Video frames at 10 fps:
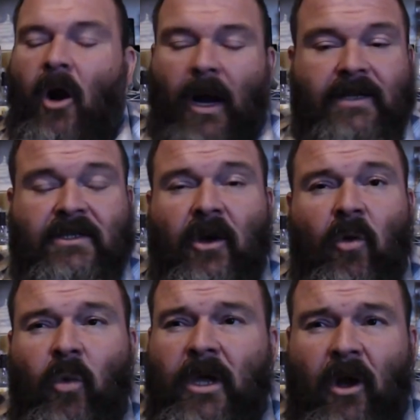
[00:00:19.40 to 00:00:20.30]
All right, so
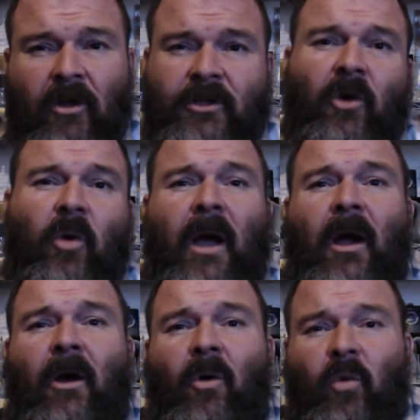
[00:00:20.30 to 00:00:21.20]
we all know
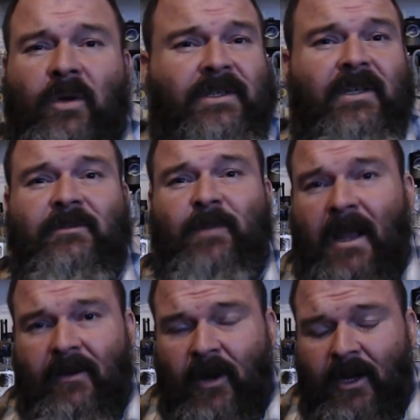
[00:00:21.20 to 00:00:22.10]
how whiskey is
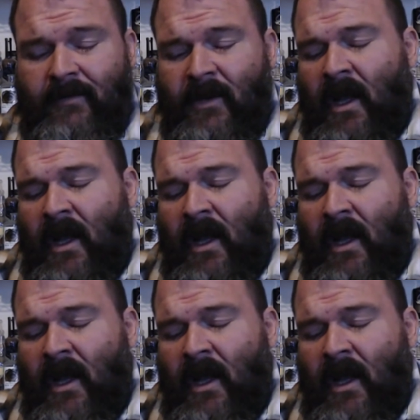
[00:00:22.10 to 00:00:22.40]
made, right?